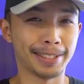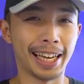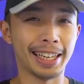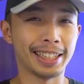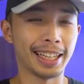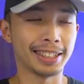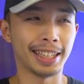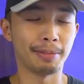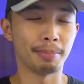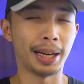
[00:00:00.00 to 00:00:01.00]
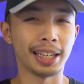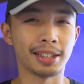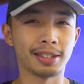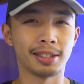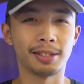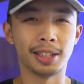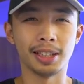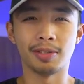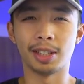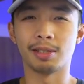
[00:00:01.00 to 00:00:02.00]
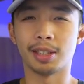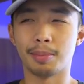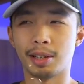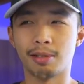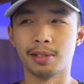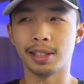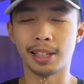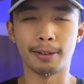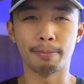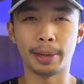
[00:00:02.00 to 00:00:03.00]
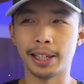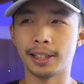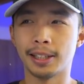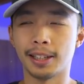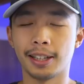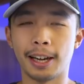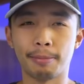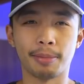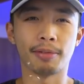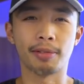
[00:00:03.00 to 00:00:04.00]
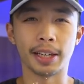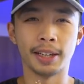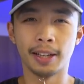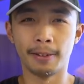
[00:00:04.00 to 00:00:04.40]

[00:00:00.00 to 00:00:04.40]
Get it? I said fine because today's video is about trees and pine is a type of tree.